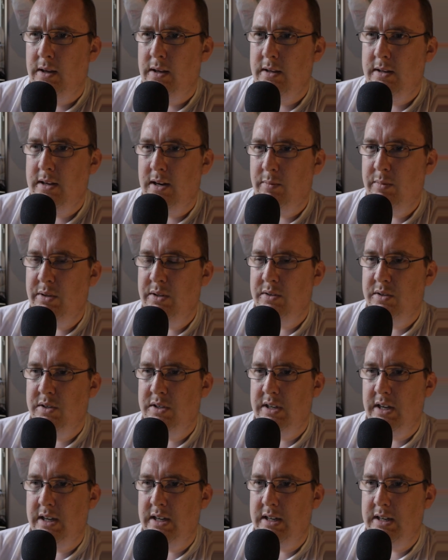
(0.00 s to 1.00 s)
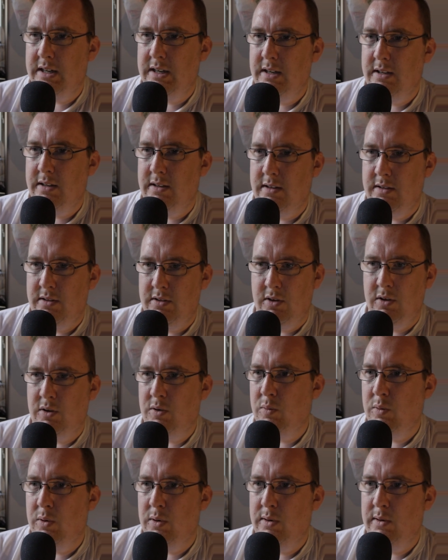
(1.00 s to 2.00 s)
Yami no Sekai,
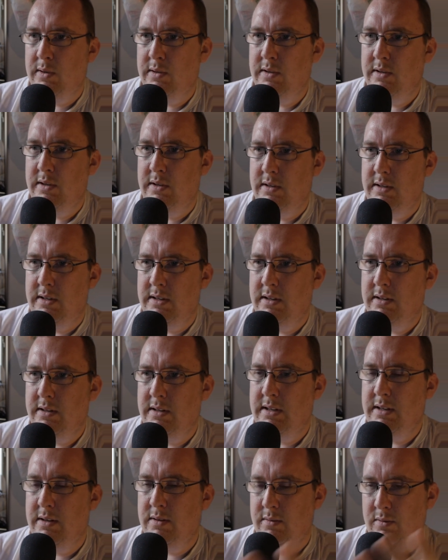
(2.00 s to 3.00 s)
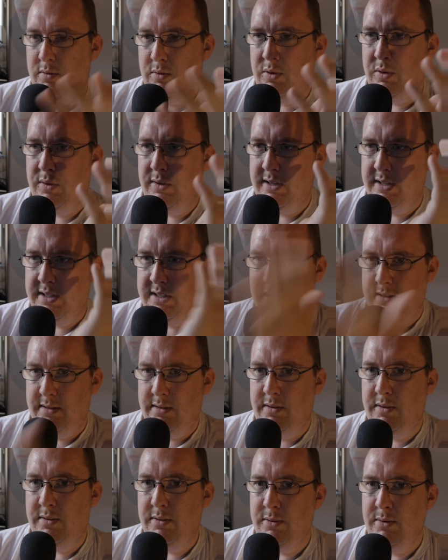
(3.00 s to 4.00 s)
dark world, ni Okuri,
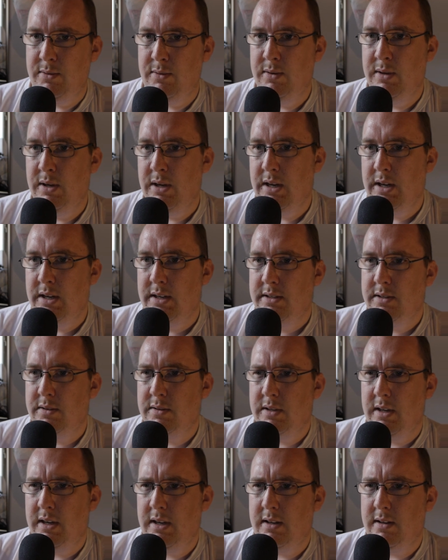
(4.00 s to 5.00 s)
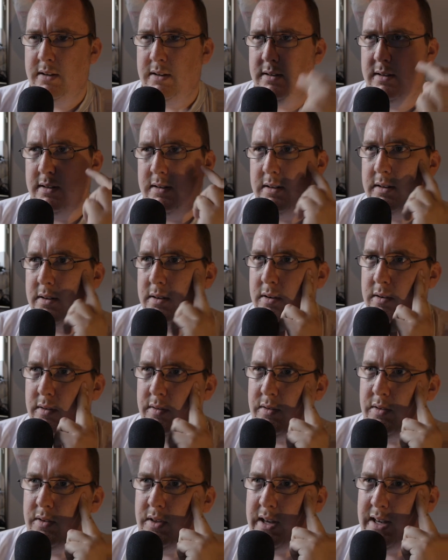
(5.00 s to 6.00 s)
send to. So it's like, are
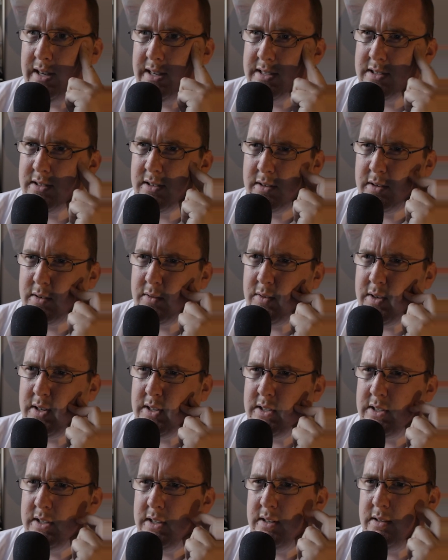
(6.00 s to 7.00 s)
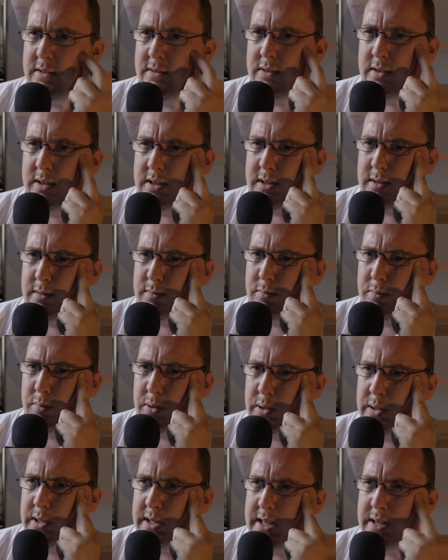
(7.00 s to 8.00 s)
they sacrificing? Are they
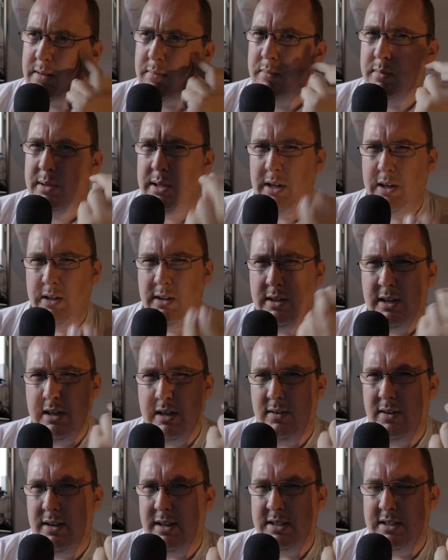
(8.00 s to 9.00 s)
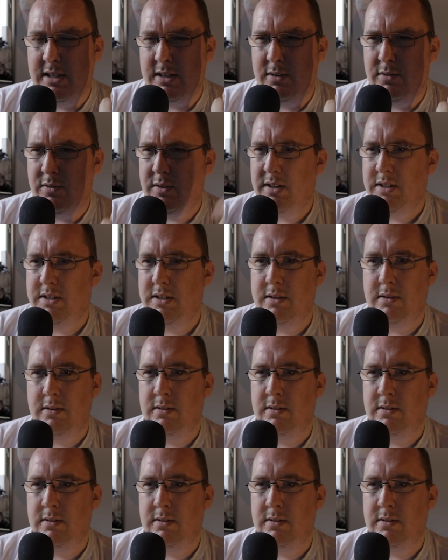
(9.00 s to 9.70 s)
pulling blood, kind of like sacrificing?